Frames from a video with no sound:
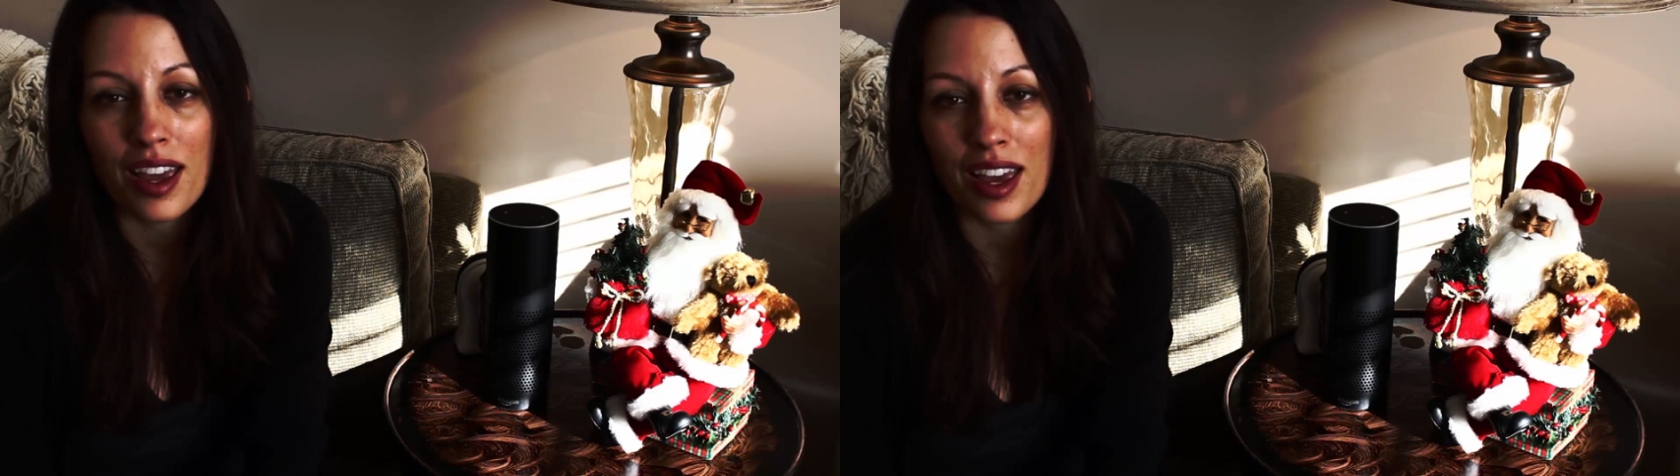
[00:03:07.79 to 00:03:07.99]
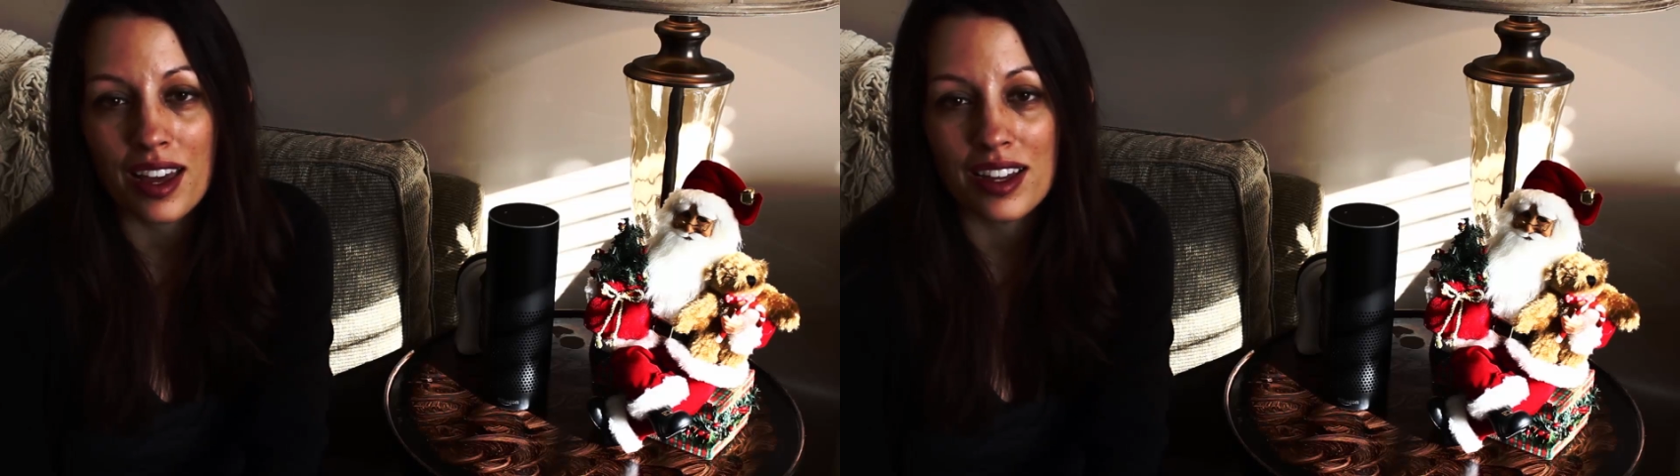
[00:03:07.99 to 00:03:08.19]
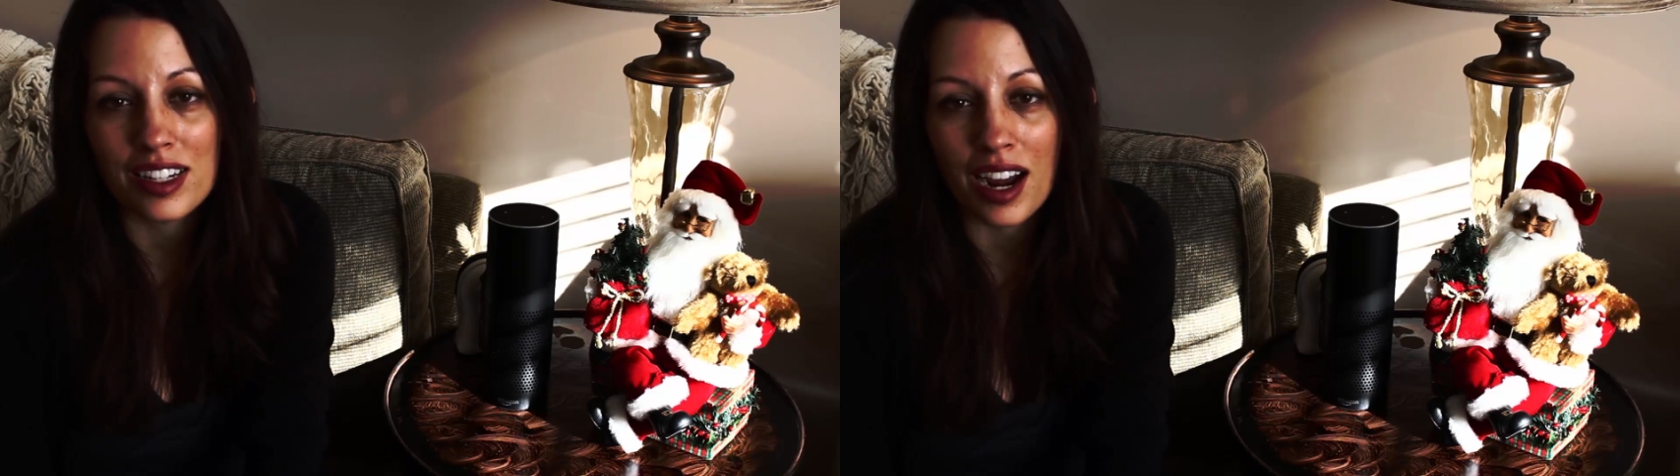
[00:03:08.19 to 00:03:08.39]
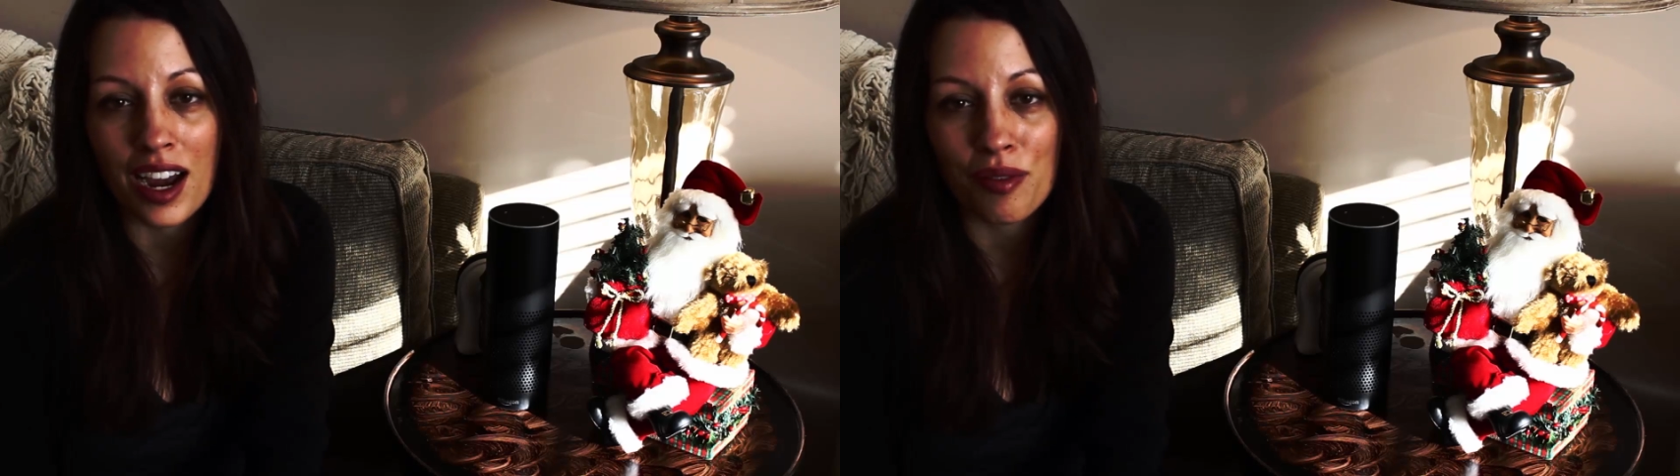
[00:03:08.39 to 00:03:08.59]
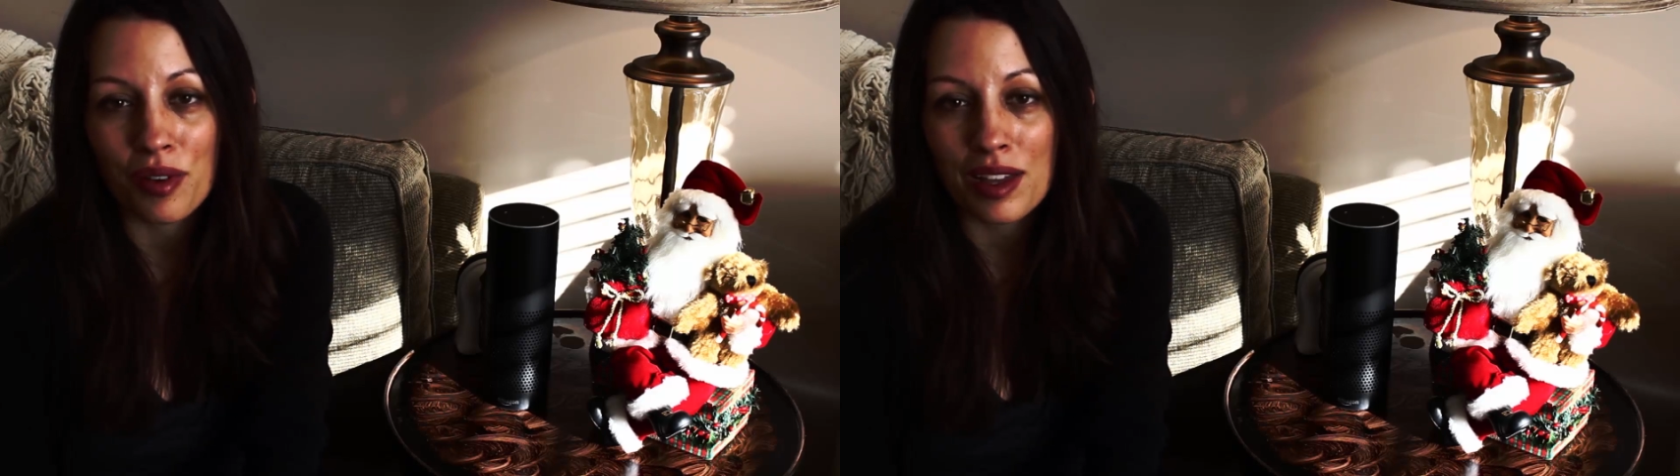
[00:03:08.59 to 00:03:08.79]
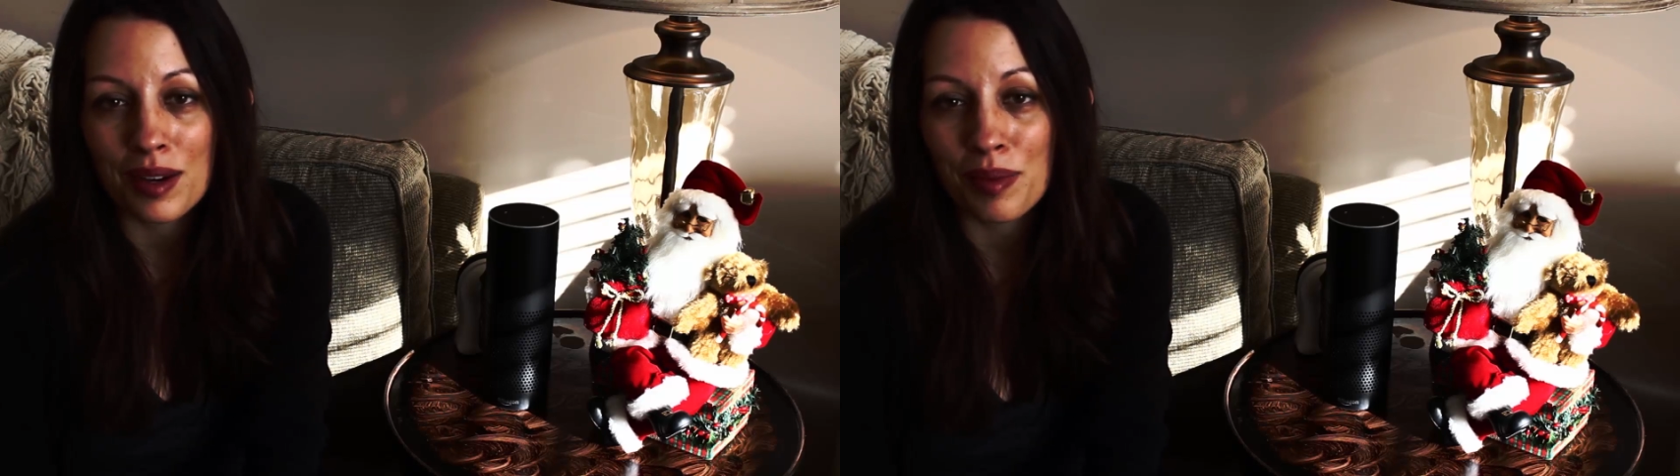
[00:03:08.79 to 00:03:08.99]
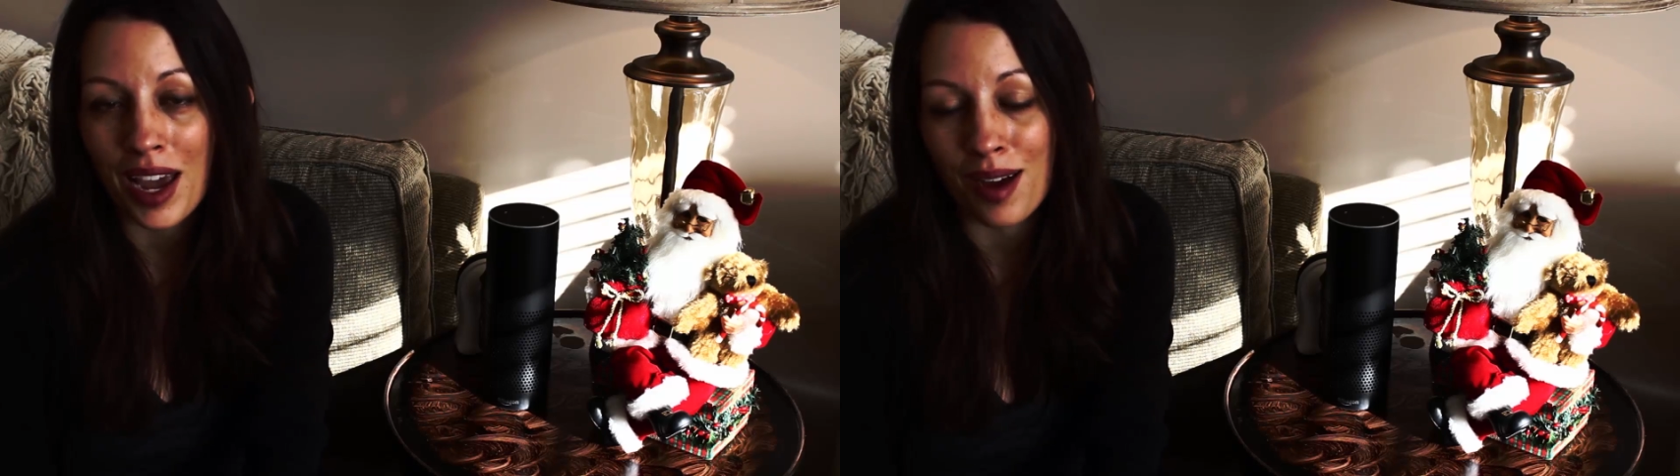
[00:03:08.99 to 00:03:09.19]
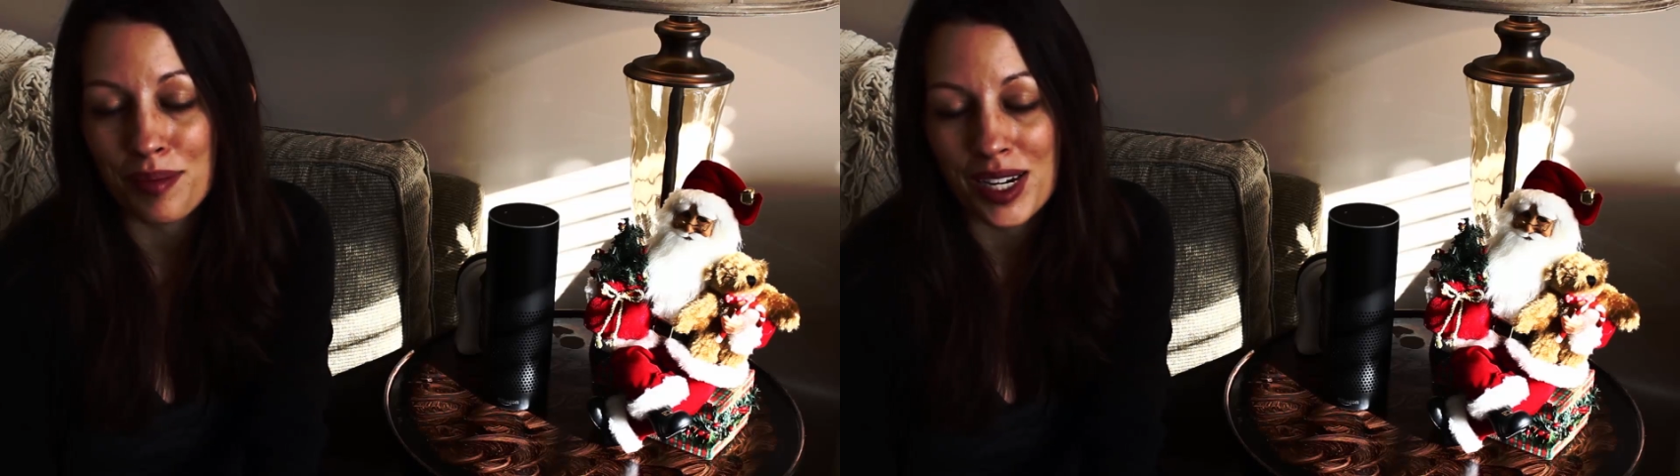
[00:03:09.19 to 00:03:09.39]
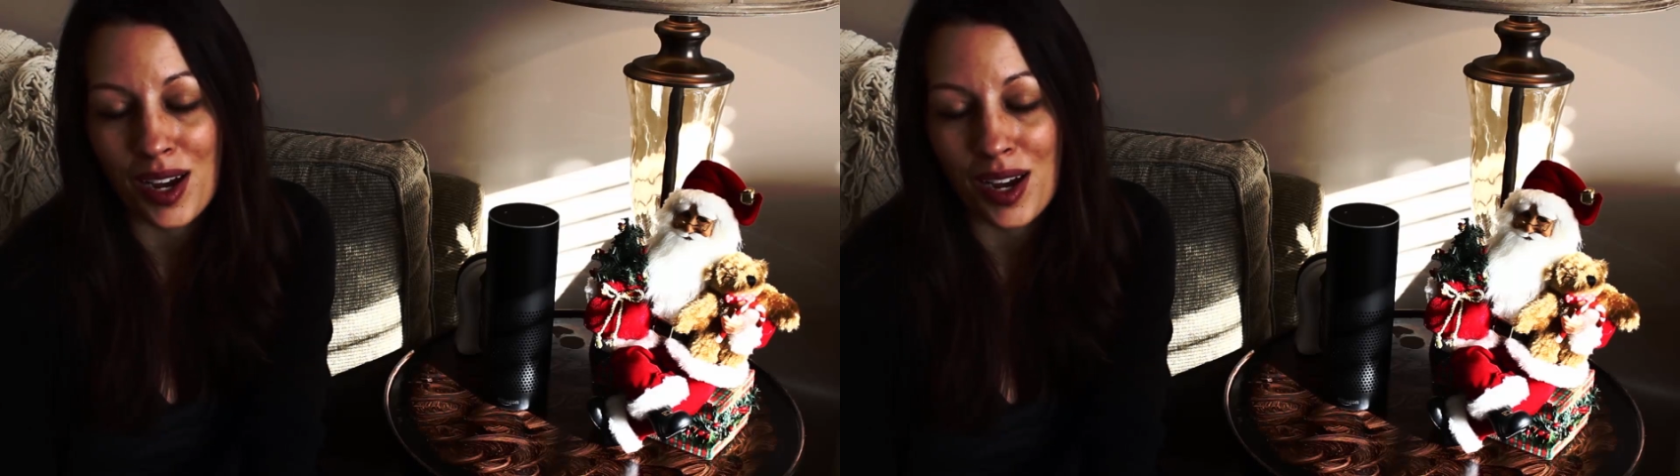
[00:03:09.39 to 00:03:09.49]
and I would be happy